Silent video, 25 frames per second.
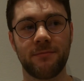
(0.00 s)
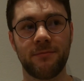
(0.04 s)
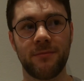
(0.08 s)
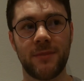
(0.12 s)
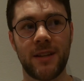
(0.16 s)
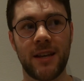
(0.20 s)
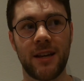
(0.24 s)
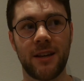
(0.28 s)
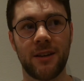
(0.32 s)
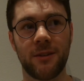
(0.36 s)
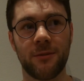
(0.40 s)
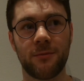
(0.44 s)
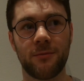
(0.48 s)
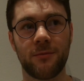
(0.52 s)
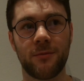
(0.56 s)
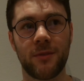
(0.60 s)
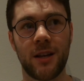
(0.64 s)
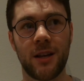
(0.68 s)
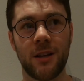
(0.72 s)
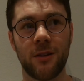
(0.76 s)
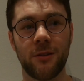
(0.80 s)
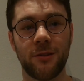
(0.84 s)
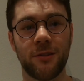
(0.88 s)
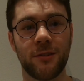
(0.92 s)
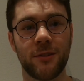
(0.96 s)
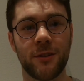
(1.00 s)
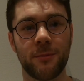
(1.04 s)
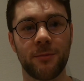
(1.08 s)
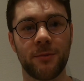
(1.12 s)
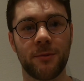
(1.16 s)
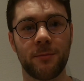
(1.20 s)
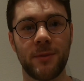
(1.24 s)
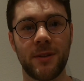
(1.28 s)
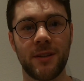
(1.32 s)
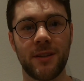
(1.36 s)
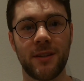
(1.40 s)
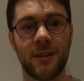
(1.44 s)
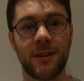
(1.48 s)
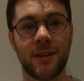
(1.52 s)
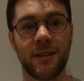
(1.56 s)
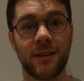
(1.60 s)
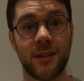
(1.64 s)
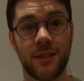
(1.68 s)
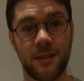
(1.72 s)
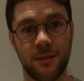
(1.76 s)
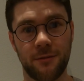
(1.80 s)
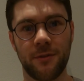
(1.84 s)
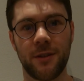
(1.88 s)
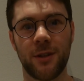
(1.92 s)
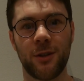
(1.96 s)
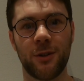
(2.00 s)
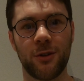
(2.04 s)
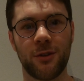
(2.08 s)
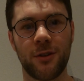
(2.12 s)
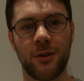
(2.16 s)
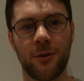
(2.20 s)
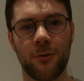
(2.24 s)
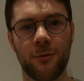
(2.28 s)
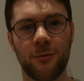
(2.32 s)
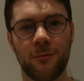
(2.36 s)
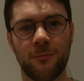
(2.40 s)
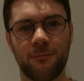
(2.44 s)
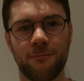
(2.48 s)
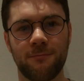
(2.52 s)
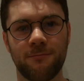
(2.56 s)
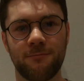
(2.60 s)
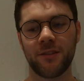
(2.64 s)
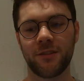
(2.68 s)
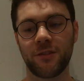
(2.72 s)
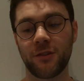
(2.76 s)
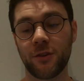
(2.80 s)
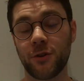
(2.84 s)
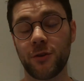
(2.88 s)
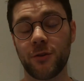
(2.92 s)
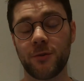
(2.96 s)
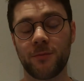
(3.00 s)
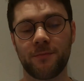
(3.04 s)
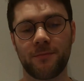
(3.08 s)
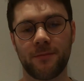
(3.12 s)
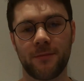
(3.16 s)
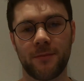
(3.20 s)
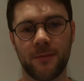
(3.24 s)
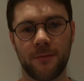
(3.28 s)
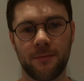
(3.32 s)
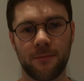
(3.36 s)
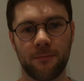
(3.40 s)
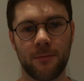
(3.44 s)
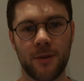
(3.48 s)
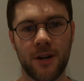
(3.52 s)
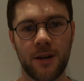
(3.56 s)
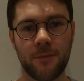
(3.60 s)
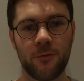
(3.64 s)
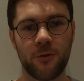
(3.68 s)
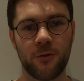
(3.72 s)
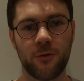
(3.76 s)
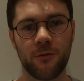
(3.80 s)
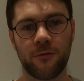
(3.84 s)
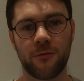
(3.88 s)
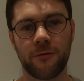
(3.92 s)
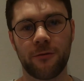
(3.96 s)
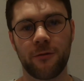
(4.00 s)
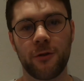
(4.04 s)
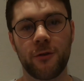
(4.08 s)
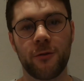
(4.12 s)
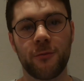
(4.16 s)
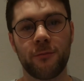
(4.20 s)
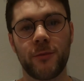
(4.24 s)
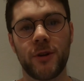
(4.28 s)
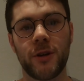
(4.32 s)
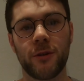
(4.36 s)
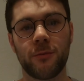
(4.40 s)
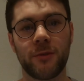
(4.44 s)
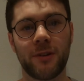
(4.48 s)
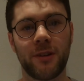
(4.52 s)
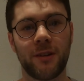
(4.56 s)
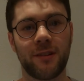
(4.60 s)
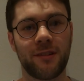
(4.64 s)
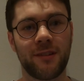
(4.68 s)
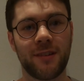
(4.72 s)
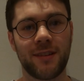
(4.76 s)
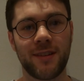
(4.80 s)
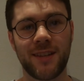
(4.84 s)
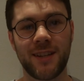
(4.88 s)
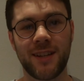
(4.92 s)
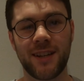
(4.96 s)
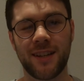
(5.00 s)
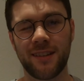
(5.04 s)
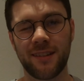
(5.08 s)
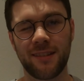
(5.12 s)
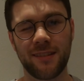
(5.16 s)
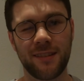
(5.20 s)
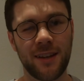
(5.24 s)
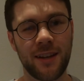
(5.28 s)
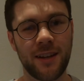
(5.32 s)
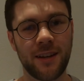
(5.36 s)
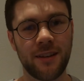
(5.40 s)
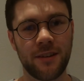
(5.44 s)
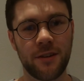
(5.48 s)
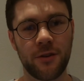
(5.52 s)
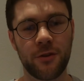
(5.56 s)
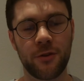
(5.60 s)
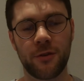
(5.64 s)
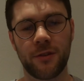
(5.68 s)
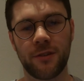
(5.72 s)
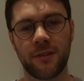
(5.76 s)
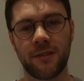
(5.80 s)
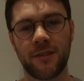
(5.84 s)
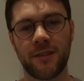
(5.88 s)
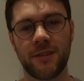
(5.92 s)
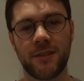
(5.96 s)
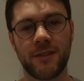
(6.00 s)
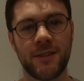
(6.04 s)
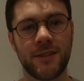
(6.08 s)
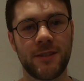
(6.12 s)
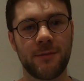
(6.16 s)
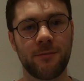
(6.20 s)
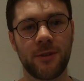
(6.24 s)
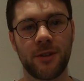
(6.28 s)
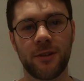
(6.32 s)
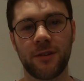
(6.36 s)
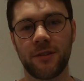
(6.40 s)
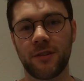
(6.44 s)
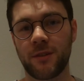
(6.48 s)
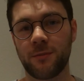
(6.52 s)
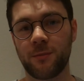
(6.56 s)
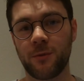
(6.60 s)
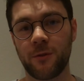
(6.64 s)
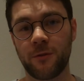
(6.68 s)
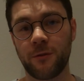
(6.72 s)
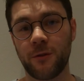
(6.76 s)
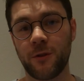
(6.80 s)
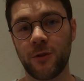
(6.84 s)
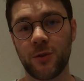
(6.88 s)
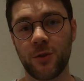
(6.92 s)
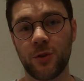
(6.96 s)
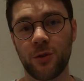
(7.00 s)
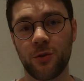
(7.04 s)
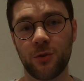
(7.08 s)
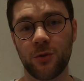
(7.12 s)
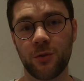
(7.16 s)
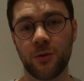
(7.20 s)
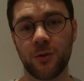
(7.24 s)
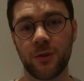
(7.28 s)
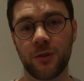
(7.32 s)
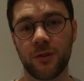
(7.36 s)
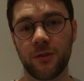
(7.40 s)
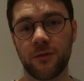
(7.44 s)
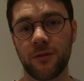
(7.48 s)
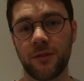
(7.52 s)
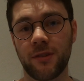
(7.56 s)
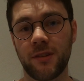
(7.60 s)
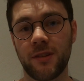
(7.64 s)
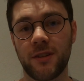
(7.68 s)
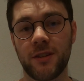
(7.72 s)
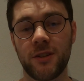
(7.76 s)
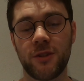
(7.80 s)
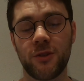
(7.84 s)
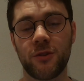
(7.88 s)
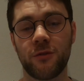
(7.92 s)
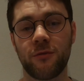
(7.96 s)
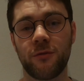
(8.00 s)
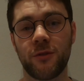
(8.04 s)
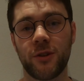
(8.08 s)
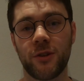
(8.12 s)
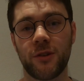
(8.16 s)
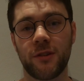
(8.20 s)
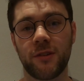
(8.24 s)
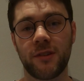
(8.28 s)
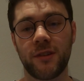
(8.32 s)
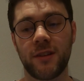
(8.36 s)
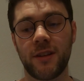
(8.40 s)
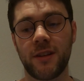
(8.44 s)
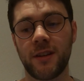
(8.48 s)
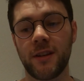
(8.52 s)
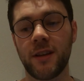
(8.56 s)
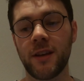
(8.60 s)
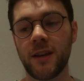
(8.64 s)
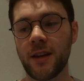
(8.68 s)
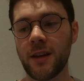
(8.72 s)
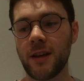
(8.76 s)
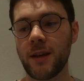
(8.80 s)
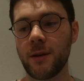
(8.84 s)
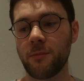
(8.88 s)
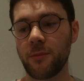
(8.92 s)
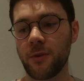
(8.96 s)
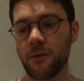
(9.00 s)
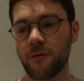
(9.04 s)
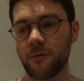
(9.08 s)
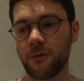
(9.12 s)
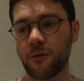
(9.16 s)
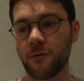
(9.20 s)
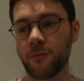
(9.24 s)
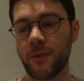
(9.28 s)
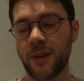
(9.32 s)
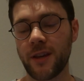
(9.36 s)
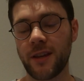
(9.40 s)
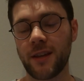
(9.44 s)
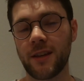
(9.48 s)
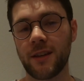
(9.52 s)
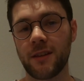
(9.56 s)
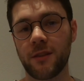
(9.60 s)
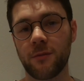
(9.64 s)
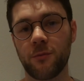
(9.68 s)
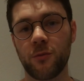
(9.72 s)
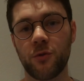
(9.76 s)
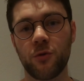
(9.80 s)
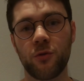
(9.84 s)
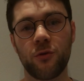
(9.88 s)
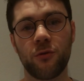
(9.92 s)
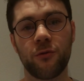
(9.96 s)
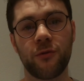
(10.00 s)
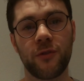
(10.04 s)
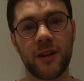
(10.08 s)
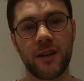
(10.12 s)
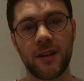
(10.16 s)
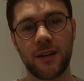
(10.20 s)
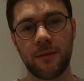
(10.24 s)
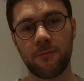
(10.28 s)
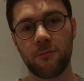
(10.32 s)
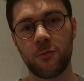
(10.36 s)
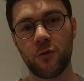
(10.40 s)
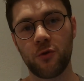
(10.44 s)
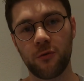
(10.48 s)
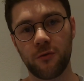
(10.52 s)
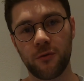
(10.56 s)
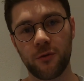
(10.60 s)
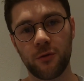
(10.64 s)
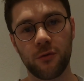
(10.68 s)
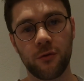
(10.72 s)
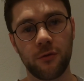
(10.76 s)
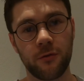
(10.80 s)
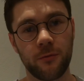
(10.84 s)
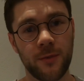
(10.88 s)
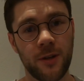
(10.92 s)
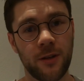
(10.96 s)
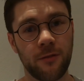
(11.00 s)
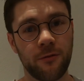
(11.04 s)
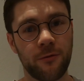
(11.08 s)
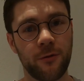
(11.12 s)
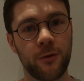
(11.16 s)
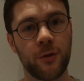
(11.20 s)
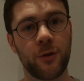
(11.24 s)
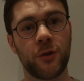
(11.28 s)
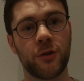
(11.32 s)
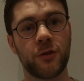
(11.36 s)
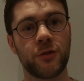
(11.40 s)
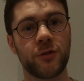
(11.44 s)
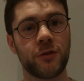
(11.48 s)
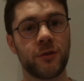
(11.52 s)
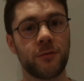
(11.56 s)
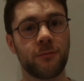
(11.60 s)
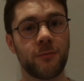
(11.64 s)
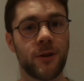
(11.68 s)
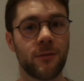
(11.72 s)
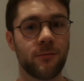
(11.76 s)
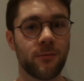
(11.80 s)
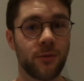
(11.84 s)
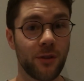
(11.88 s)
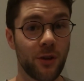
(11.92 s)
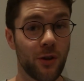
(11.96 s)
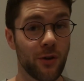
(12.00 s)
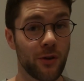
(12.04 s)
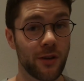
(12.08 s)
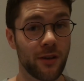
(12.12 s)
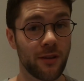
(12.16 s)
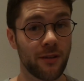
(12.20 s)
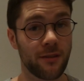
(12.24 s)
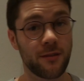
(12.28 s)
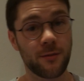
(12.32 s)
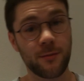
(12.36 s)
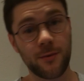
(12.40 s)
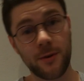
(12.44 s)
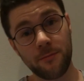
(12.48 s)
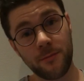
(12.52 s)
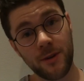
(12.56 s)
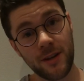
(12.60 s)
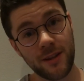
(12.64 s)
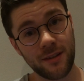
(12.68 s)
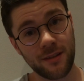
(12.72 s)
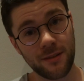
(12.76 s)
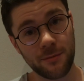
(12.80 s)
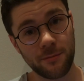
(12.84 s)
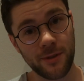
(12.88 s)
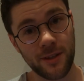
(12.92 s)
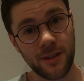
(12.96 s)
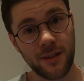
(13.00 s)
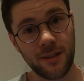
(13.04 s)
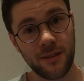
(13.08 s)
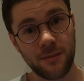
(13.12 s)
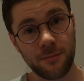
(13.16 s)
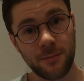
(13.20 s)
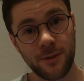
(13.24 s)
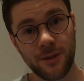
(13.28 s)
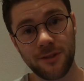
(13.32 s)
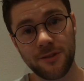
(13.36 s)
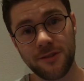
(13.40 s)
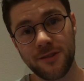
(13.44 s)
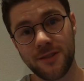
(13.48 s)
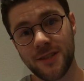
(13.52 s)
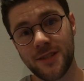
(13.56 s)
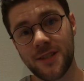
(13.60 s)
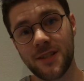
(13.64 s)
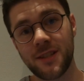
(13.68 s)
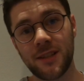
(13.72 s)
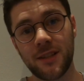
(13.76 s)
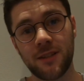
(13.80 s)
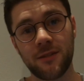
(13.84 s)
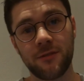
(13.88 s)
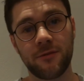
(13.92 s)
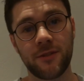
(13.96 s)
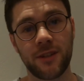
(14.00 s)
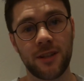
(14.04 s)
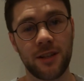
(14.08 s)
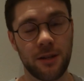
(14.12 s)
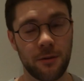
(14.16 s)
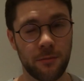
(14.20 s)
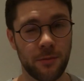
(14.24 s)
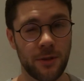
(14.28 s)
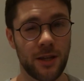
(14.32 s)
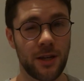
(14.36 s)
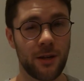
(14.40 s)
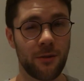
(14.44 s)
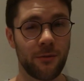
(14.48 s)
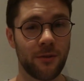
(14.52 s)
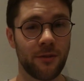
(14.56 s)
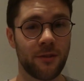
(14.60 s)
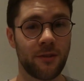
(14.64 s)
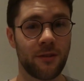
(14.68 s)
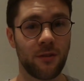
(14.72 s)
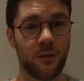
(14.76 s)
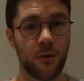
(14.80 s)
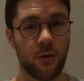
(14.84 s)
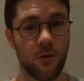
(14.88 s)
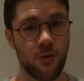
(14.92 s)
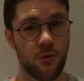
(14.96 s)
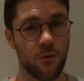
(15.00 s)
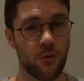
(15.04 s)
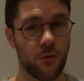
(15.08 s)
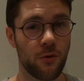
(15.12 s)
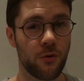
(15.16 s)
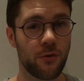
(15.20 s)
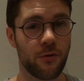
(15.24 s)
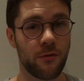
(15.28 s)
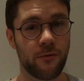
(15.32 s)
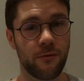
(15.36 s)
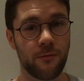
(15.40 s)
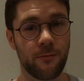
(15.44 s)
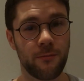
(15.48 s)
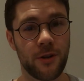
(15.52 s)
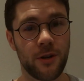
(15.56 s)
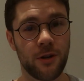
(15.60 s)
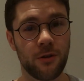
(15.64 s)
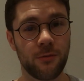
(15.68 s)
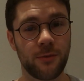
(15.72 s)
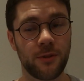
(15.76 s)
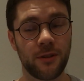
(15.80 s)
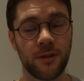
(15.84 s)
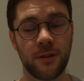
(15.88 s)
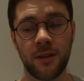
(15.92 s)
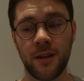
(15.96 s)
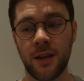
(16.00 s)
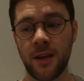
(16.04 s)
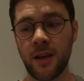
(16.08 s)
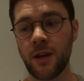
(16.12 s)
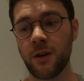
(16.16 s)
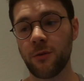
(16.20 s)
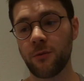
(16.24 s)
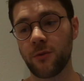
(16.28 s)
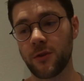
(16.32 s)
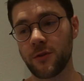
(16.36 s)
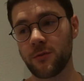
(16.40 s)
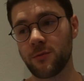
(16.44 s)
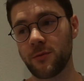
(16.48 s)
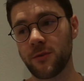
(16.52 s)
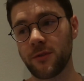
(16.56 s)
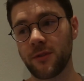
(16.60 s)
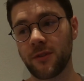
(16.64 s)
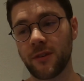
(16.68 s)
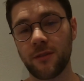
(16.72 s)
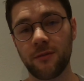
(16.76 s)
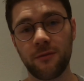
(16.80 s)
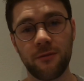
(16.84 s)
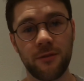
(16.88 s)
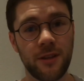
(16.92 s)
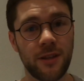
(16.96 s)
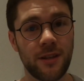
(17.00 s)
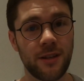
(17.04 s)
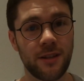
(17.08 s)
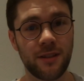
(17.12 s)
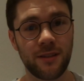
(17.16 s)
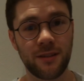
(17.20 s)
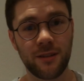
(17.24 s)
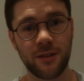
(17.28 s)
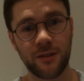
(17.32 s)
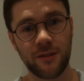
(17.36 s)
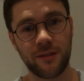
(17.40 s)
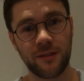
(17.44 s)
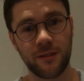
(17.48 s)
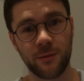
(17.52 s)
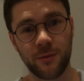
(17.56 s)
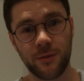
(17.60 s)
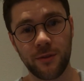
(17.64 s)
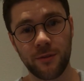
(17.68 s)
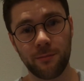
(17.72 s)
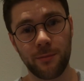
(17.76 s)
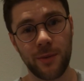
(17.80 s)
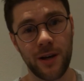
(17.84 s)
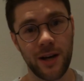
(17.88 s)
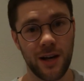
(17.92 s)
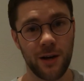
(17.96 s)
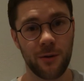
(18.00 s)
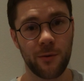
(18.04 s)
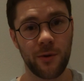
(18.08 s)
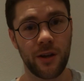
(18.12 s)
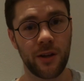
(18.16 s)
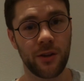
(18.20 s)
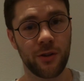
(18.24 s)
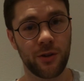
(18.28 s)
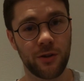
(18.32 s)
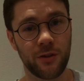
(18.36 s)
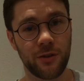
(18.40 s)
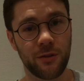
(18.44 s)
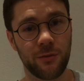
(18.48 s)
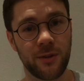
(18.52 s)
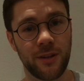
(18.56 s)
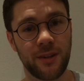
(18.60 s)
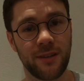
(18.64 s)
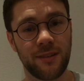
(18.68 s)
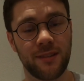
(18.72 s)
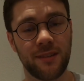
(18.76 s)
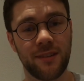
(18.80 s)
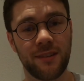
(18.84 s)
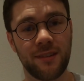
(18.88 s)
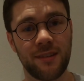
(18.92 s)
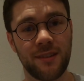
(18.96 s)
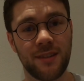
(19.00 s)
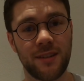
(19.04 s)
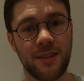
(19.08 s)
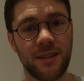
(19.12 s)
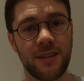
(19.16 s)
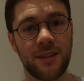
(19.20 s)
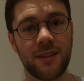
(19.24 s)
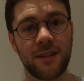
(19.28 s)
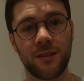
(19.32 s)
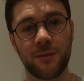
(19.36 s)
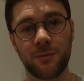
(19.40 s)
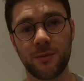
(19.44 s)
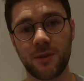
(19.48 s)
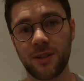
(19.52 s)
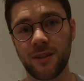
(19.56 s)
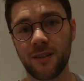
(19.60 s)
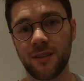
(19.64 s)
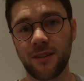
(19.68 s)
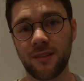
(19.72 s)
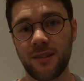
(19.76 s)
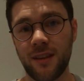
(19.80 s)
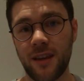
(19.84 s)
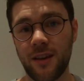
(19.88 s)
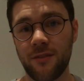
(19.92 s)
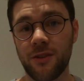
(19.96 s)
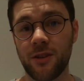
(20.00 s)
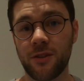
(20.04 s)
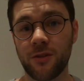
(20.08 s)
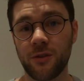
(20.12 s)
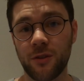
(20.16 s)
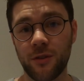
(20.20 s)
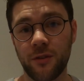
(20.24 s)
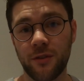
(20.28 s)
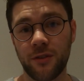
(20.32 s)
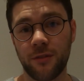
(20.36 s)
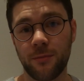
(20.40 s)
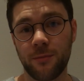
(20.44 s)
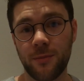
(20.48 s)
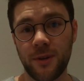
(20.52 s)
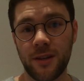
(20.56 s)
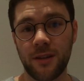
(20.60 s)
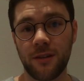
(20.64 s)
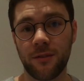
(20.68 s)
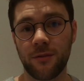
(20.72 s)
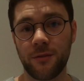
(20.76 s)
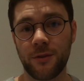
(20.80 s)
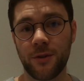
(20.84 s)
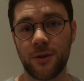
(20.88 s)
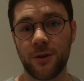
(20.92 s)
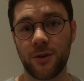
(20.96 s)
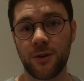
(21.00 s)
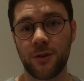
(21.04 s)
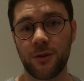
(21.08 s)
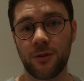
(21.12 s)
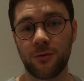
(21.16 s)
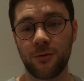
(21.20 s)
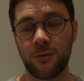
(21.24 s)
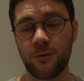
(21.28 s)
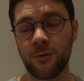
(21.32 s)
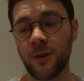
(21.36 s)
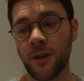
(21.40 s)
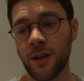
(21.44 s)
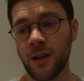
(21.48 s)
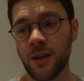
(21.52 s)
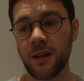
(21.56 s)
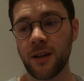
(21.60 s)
now I'll stop speaking and let the video go. So, my move from Melbourne to Sydney, I decided to go to Sydney because I preferred the course of Sydney University. Before making the move, I had moved all of my furniture and my belongings to my mother's place because she lived a couple hours north of Melbourne, which was convenient because it was partway along the ways to Sydney, as well as having a lot of space for her to